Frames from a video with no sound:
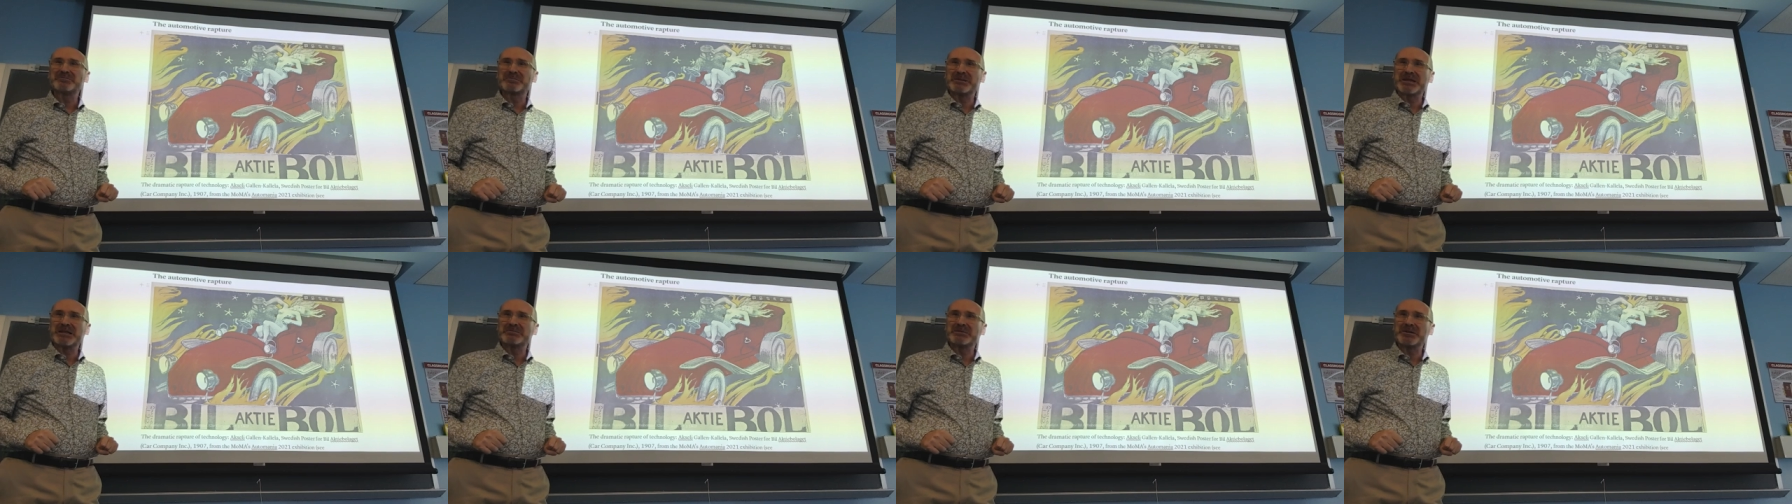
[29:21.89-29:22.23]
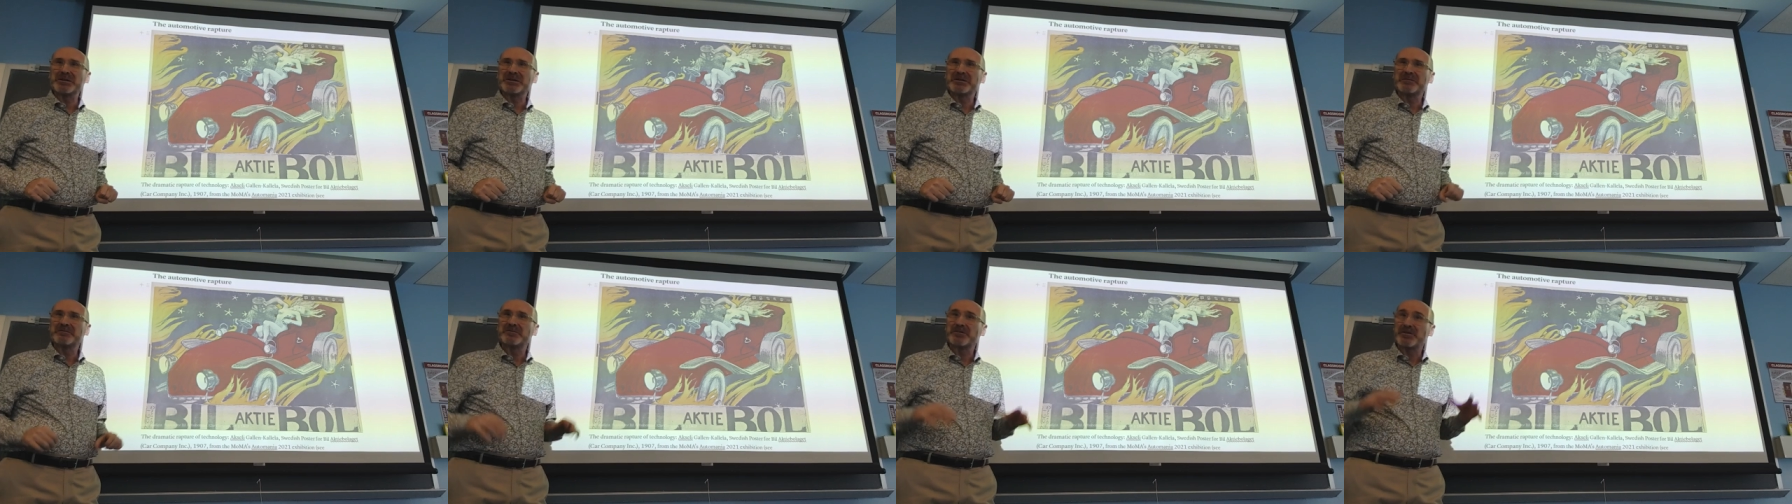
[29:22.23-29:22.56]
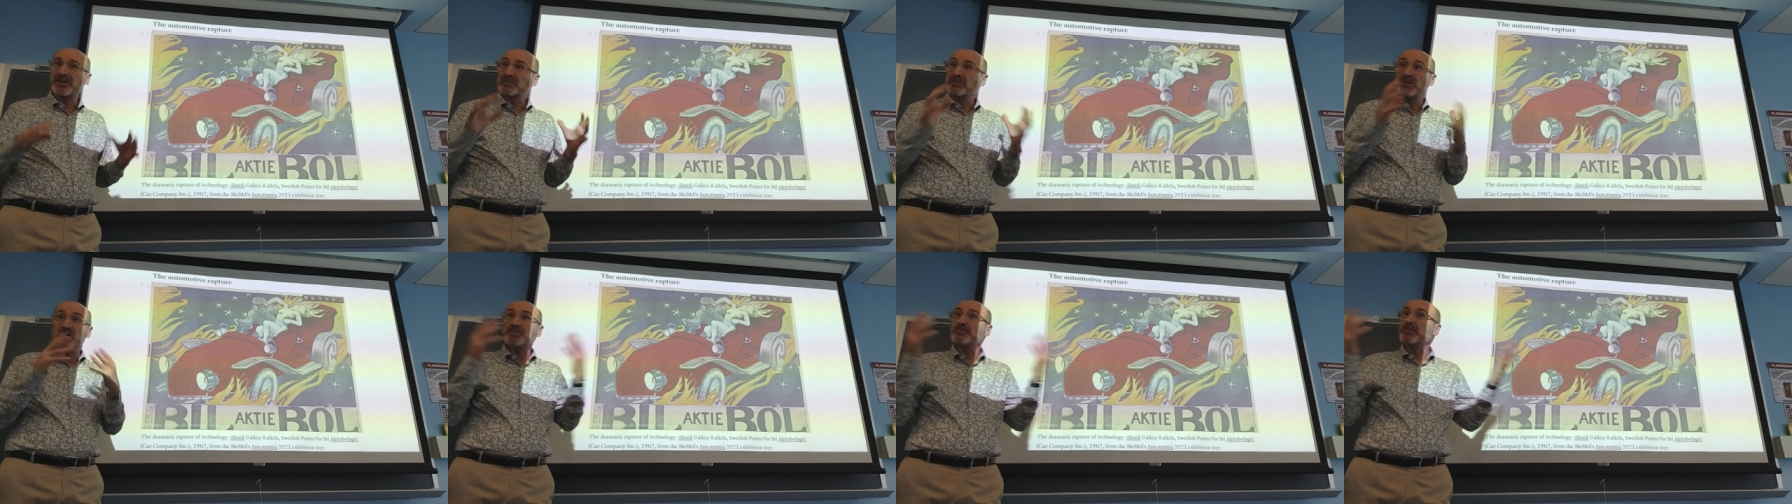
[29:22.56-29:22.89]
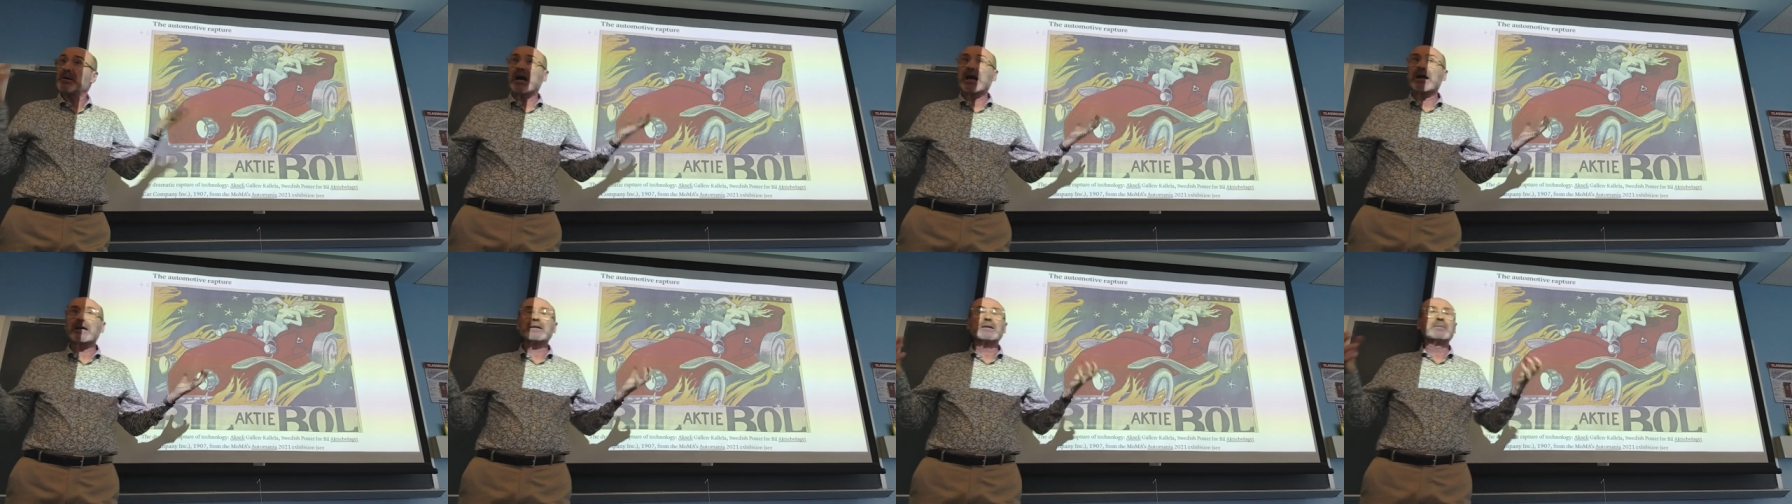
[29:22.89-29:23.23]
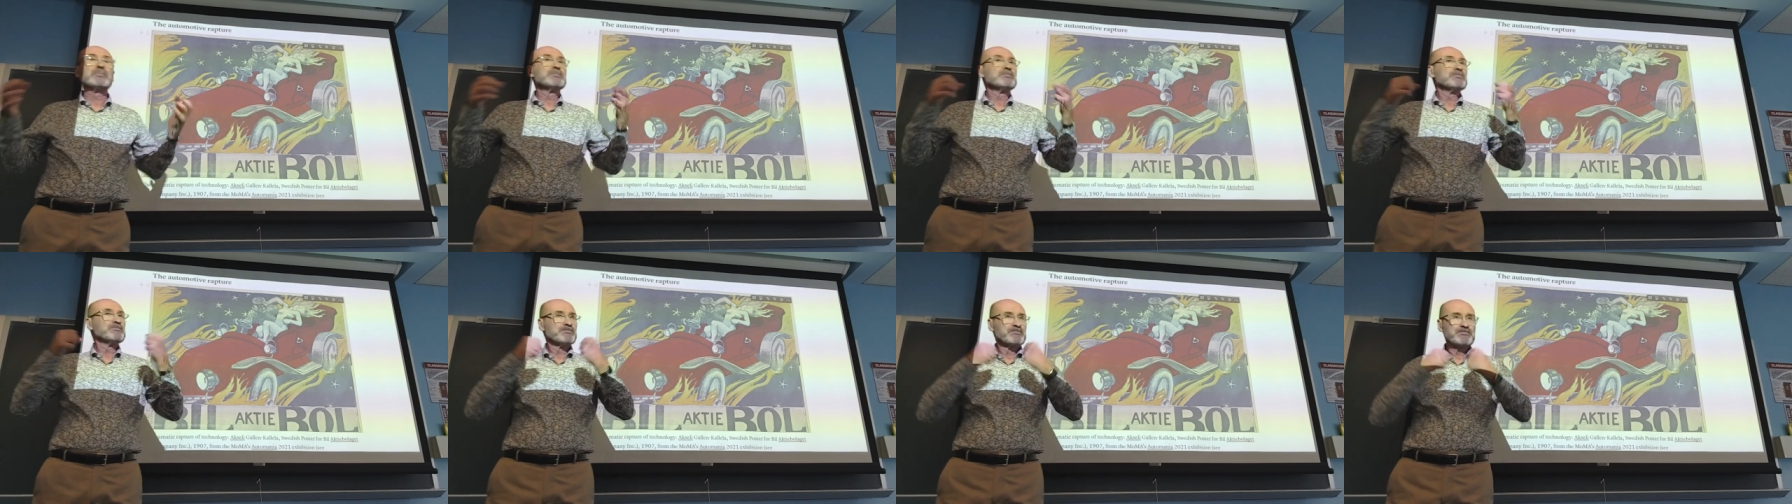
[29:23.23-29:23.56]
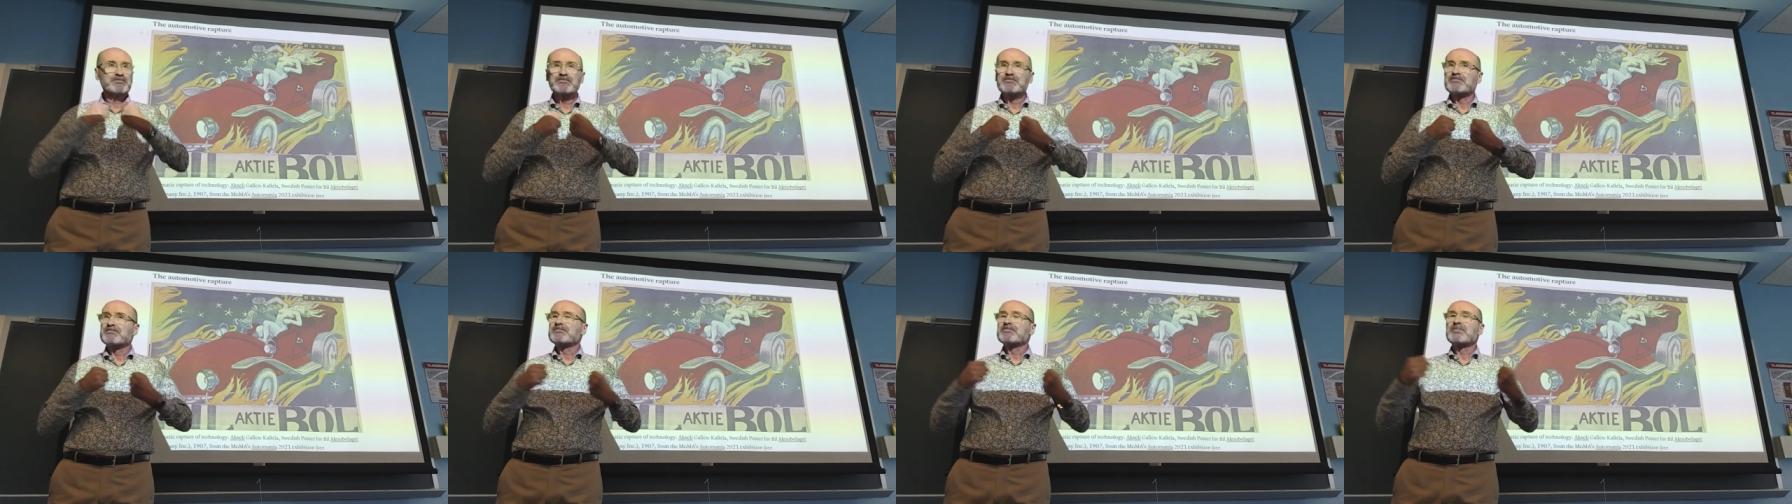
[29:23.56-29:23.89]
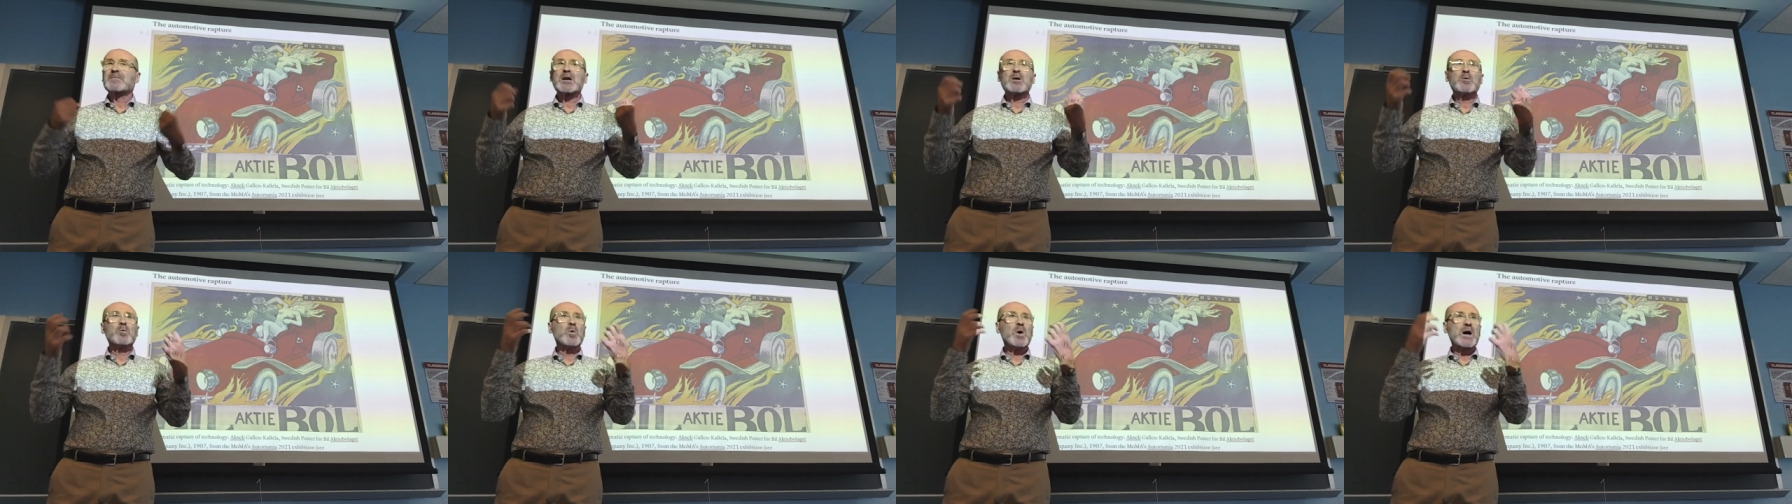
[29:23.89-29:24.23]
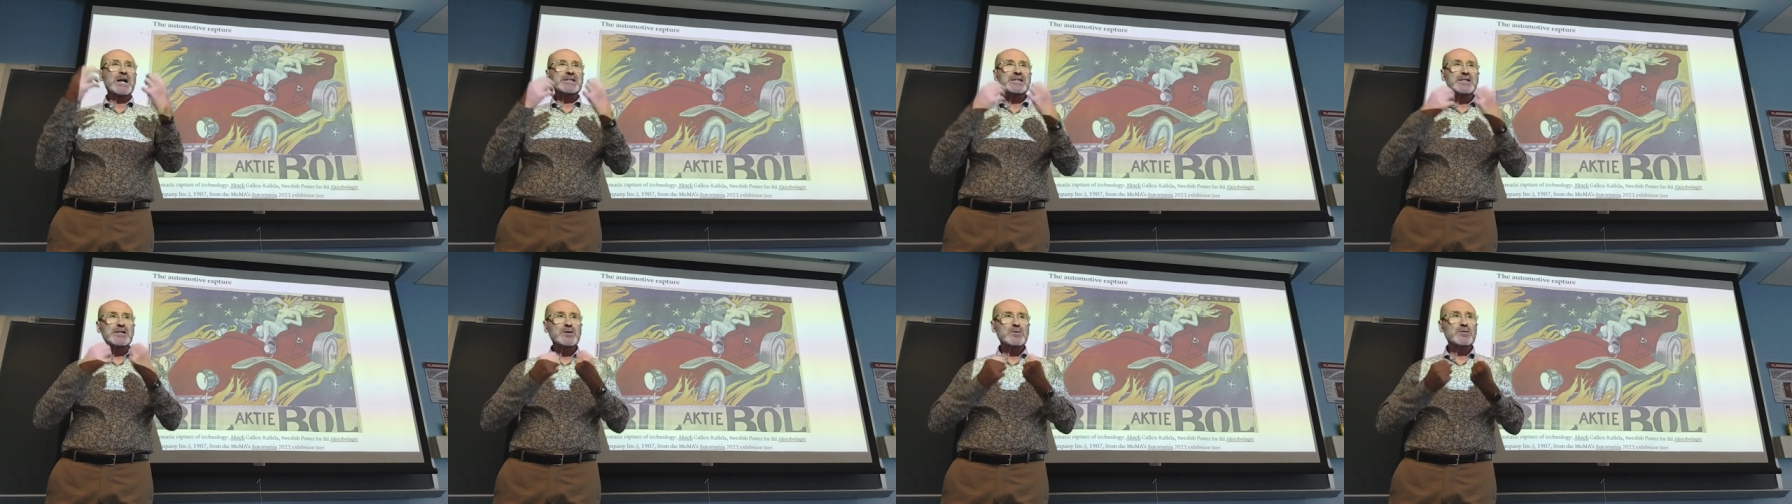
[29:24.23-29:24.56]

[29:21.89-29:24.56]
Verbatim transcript: people. For the most part, once